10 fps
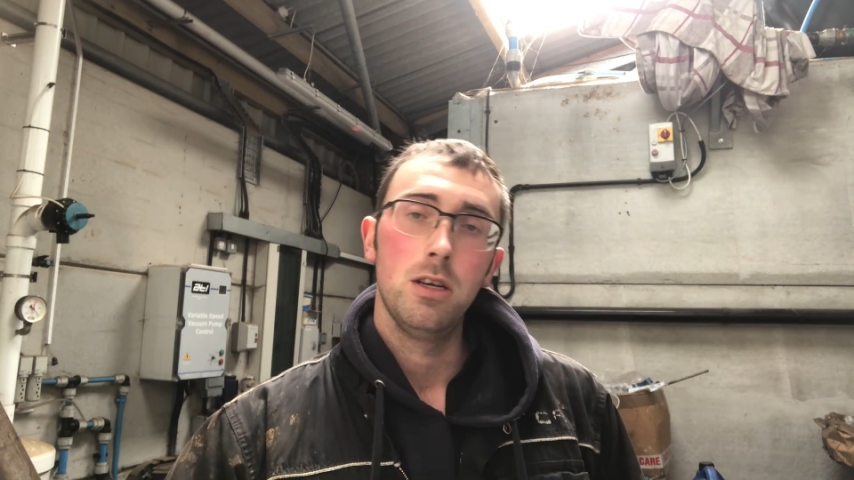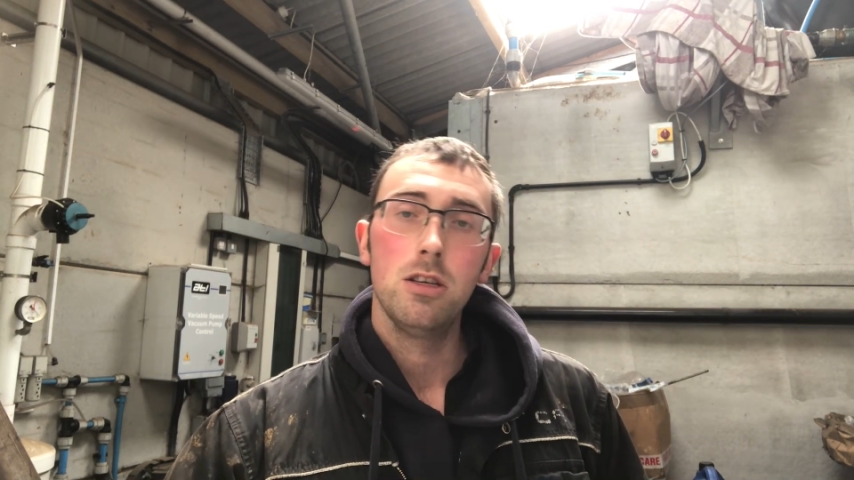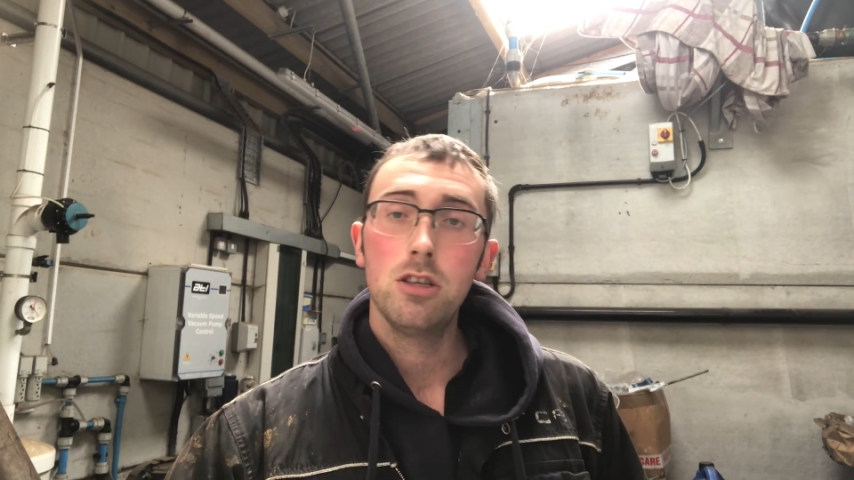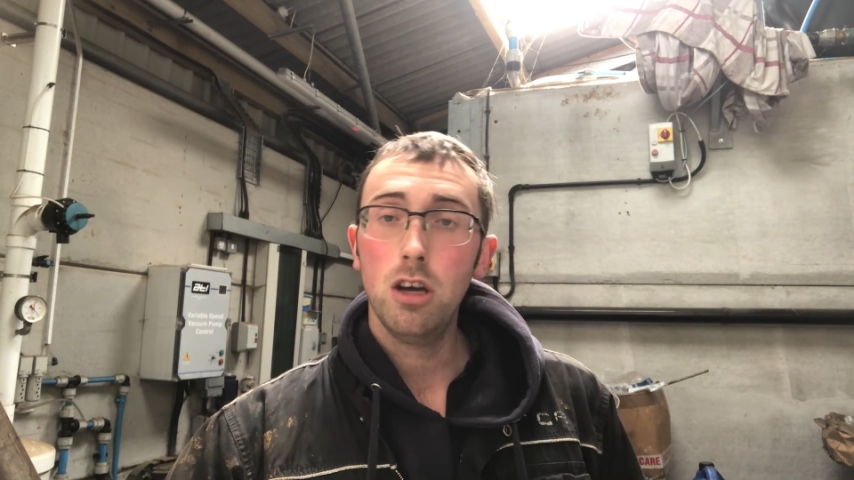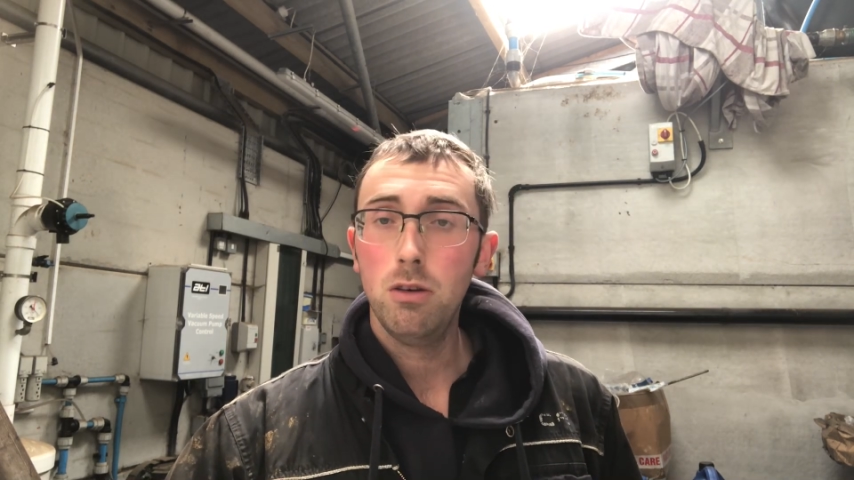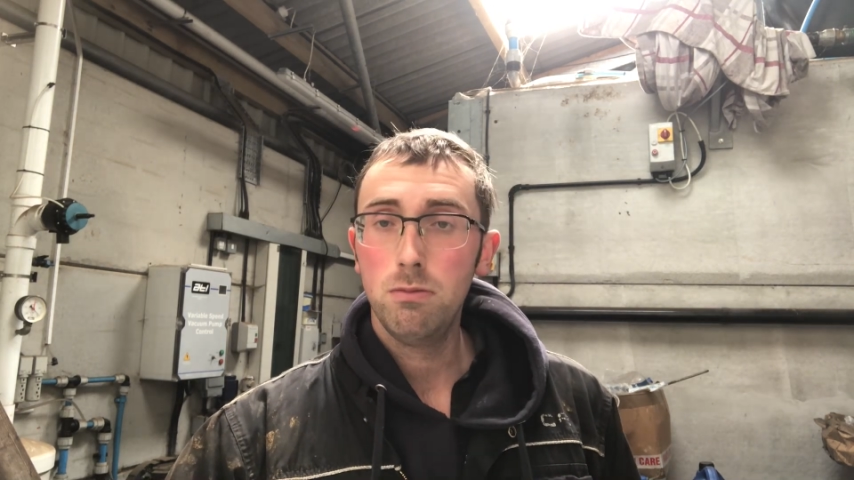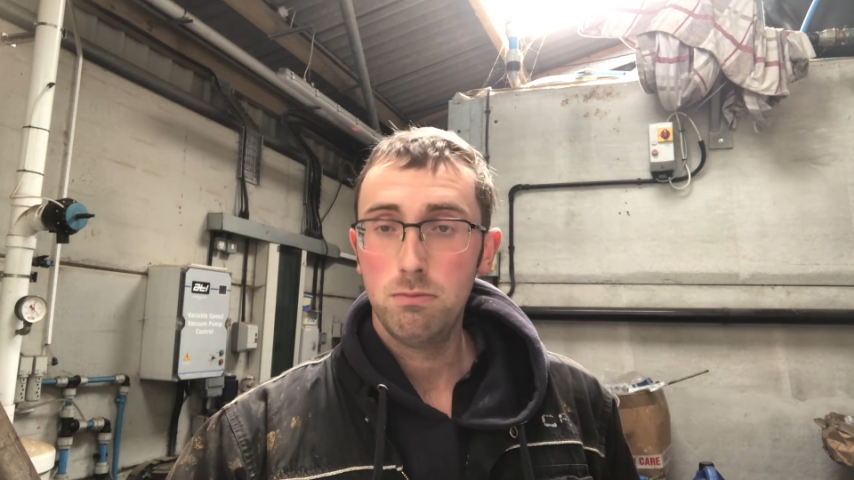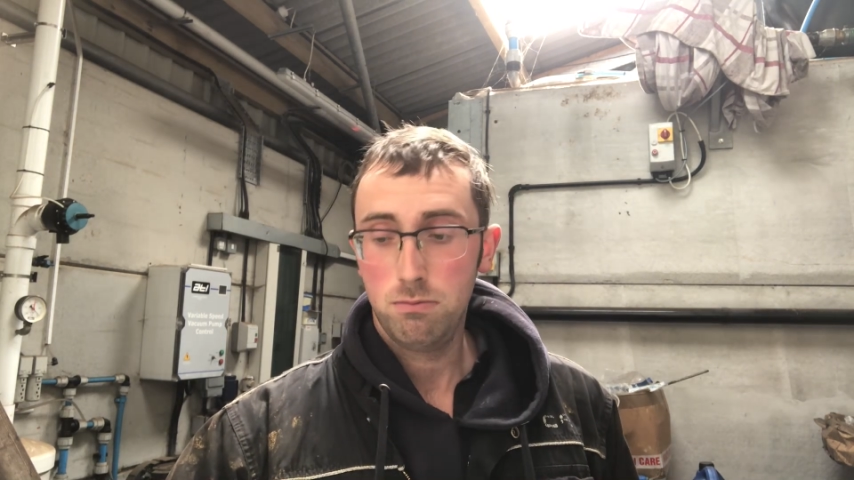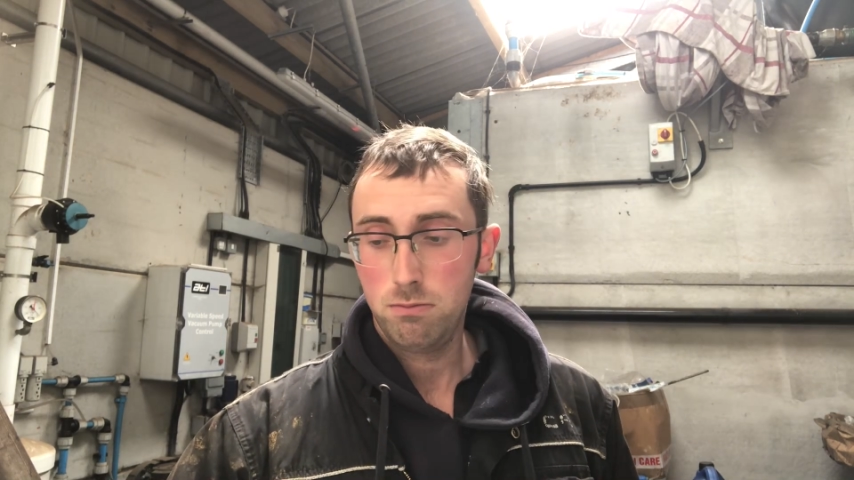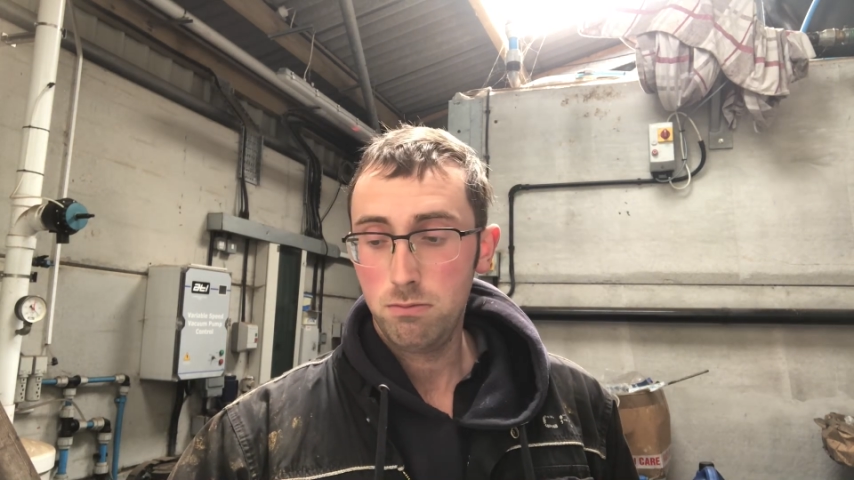So
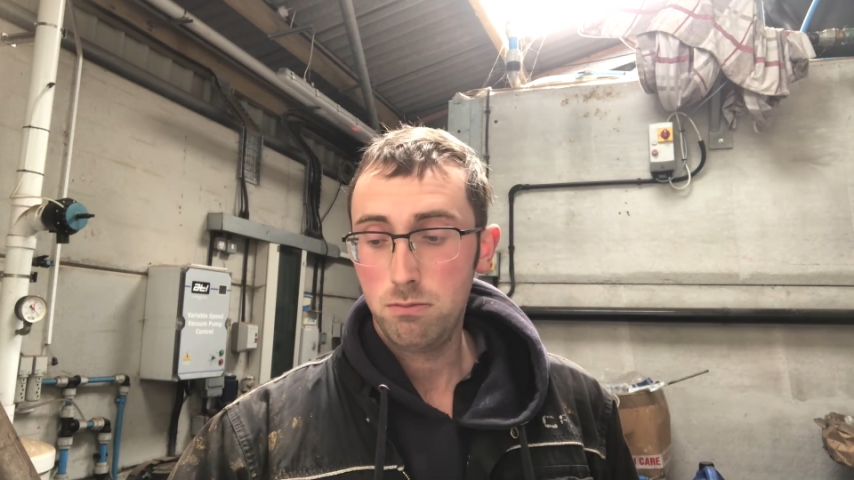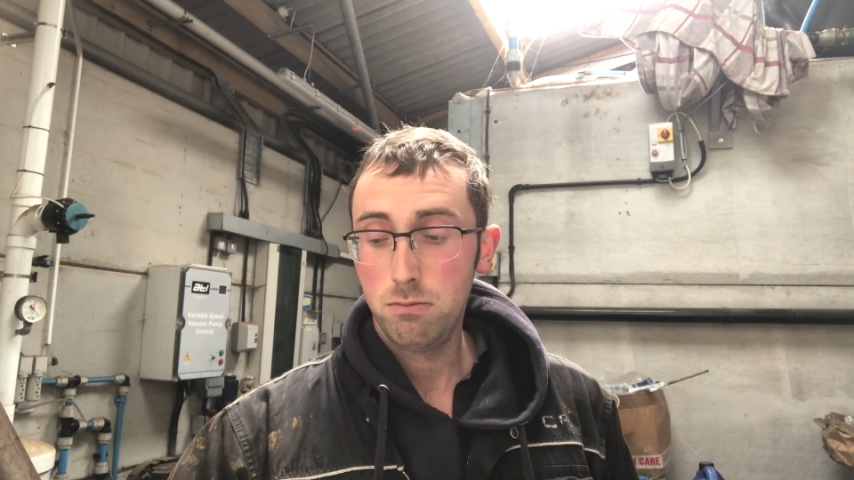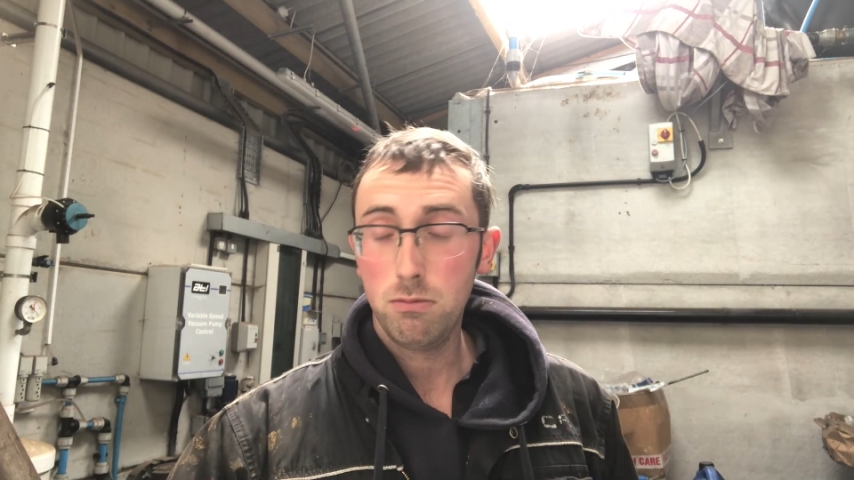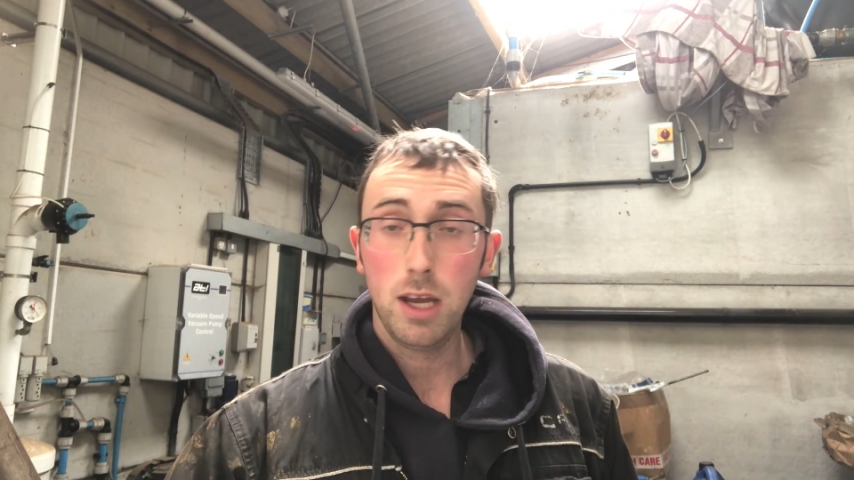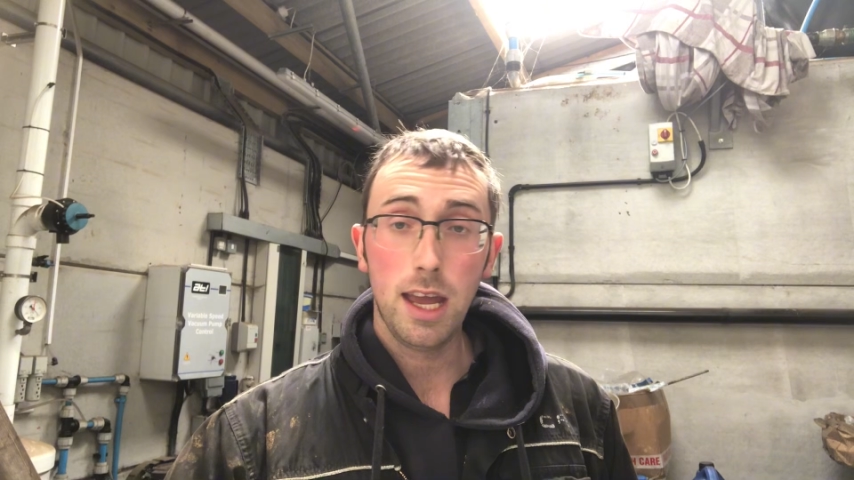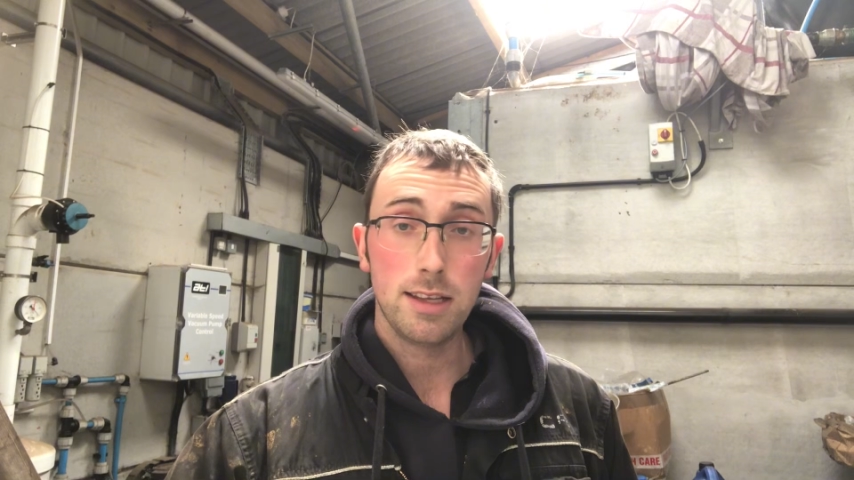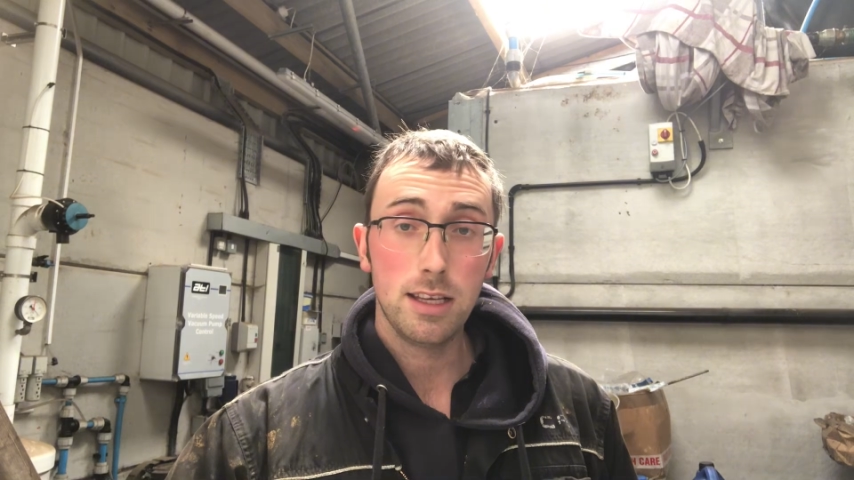we had